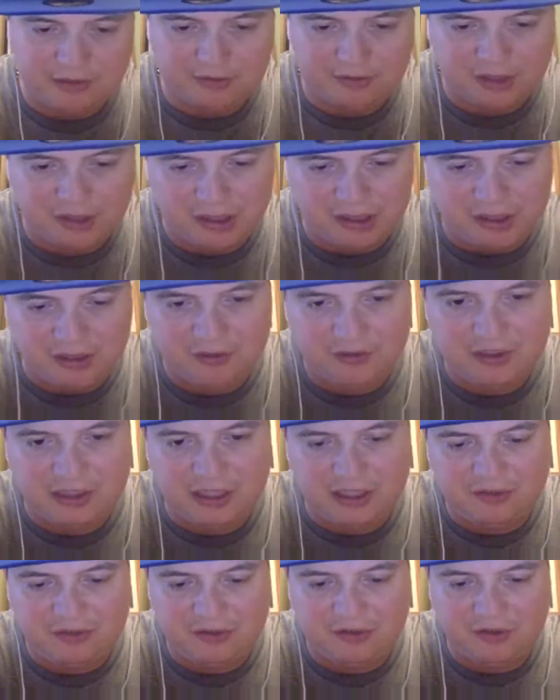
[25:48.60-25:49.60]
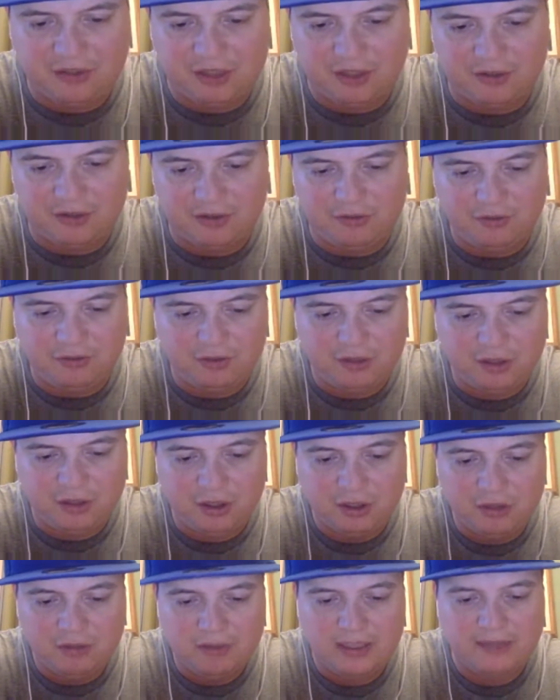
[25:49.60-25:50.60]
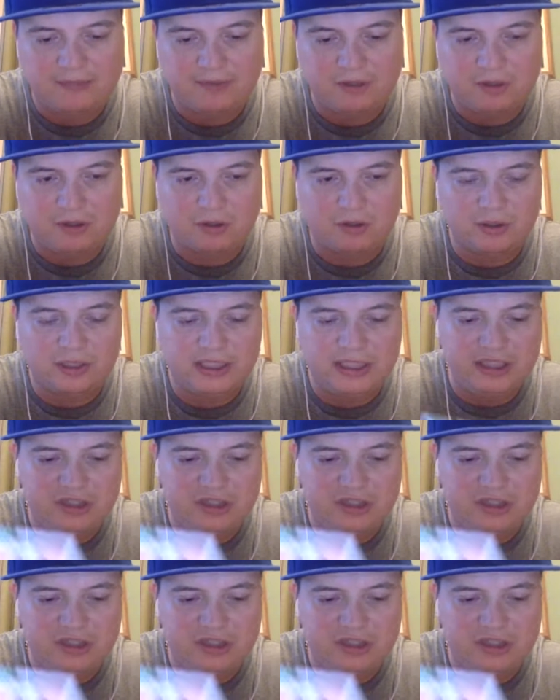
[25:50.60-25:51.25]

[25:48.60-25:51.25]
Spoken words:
any of these guys, because I don't. We have a Ernie